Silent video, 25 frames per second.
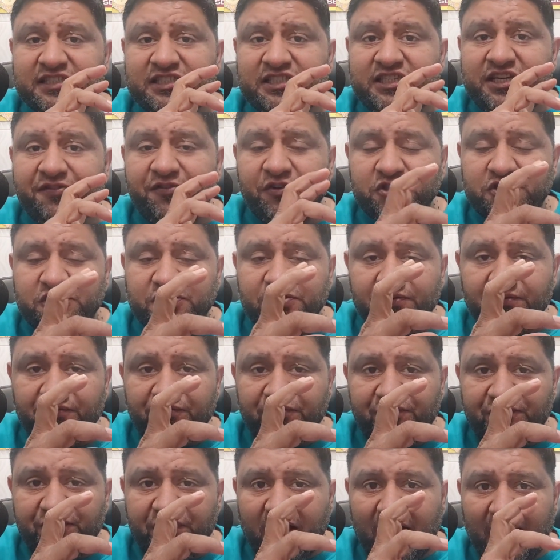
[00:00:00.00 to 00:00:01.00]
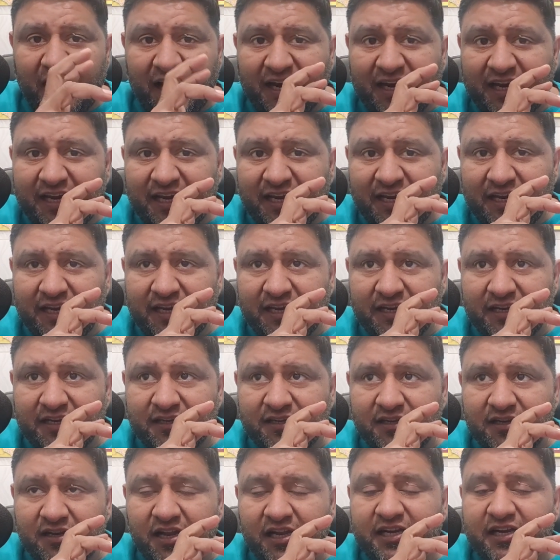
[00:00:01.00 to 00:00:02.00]
she was very
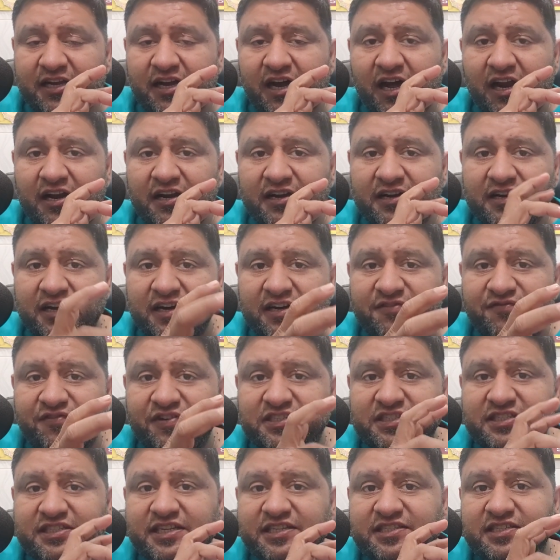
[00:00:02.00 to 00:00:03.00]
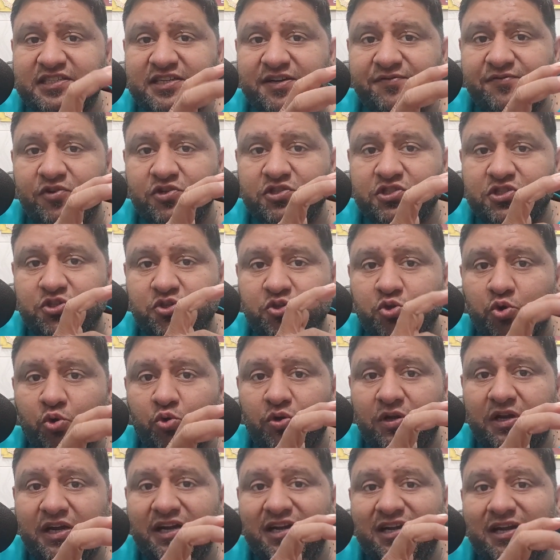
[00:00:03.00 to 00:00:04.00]
like her nervous system was
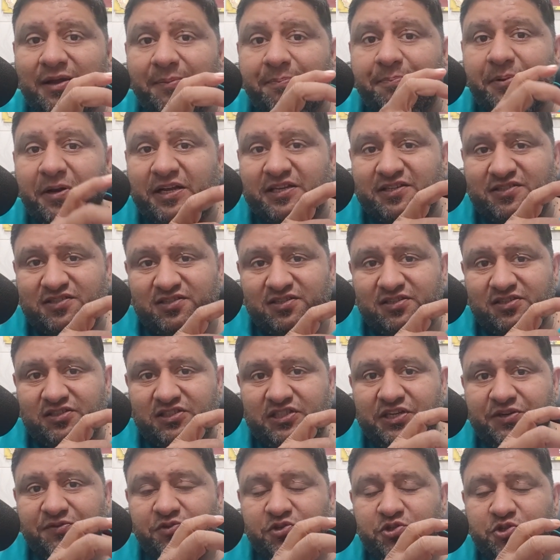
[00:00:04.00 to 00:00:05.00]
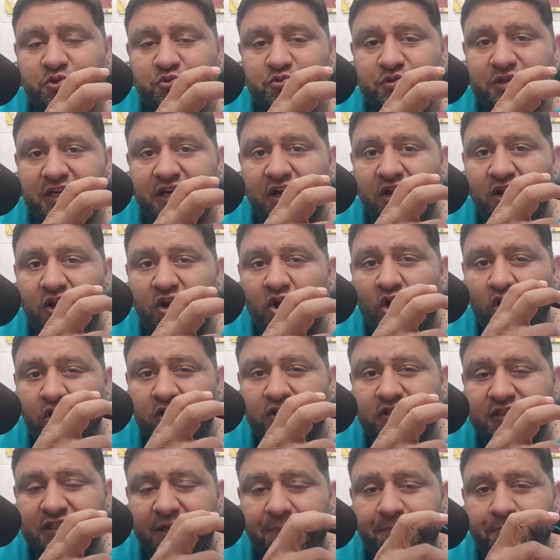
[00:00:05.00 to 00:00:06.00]
totally depressed. She was using
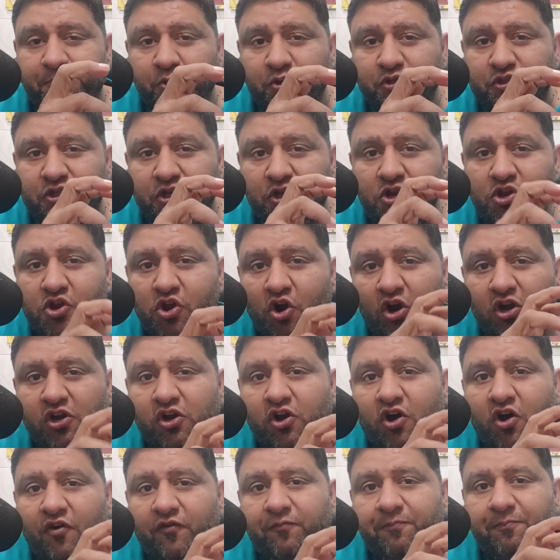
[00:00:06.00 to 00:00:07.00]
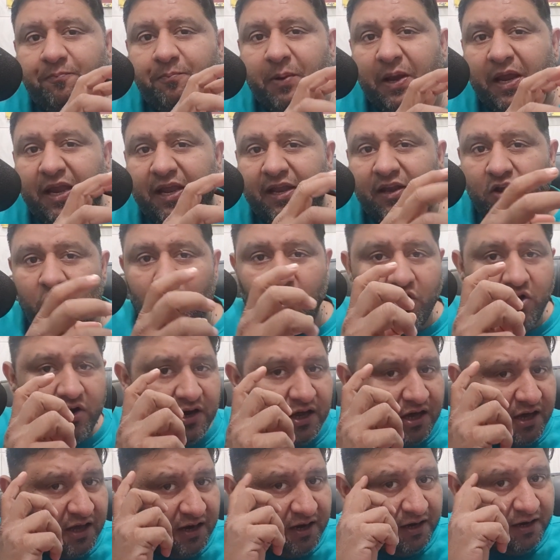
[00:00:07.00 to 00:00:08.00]
lot, she puts lot of pain
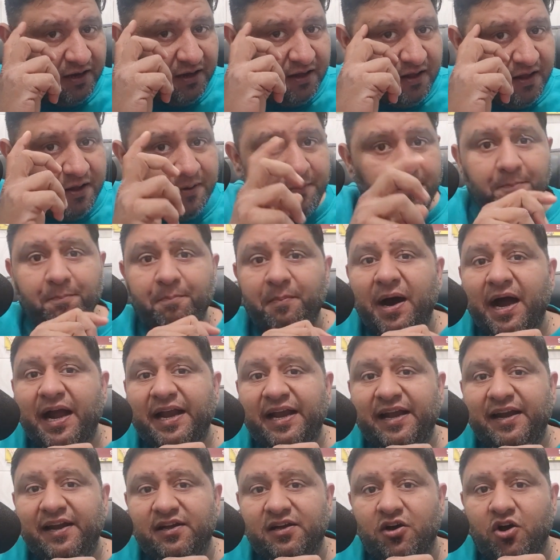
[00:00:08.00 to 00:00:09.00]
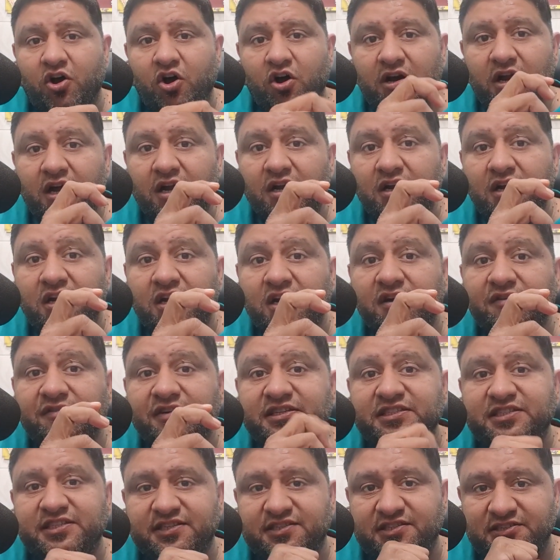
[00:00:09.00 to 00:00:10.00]
on her mind, on her
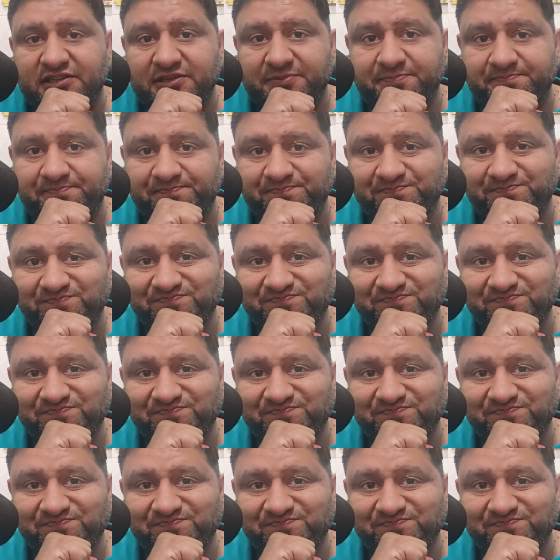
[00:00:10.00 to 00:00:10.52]
nervous system.